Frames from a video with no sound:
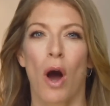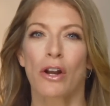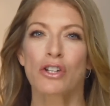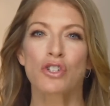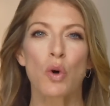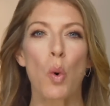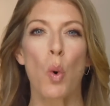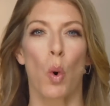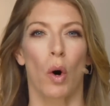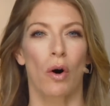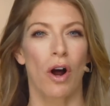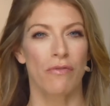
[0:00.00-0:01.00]
on a
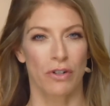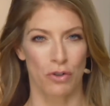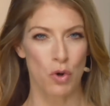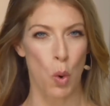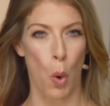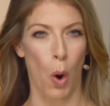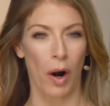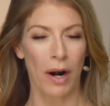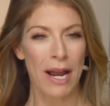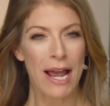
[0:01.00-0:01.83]
tour of your core